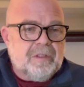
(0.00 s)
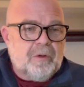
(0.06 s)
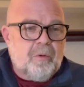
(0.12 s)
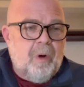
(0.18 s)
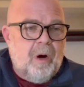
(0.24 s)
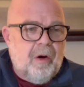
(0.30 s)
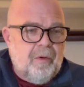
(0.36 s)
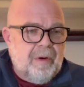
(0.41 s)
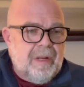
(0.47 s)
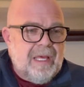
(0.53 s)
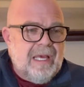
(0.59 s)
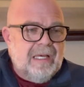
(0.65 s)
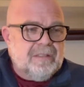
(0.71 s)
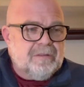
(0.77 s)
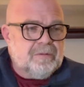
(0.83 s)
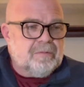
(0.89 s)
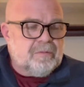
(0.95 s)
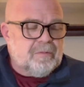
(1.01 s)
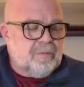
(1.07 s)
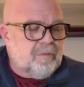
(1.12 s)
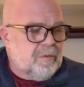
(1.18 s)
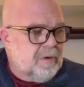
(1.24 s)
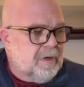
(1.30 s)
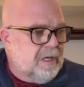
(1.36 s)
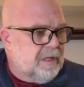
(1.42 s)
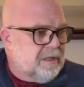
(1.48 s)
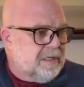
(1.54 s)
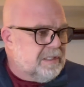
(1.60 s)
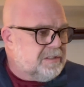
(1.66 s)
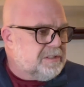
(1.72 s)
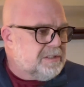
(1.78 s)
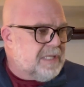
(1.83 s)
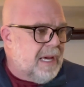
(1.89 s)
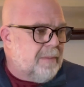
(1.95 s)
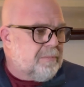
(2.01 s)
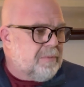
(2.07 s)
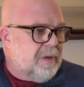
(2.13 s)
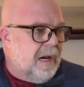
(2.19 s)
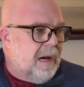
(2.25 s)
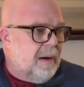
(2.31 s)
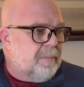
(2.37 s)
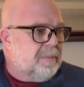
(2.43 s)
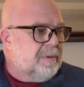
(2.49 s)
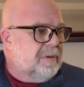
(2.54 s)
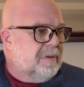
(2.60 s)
the quality has really stepped up,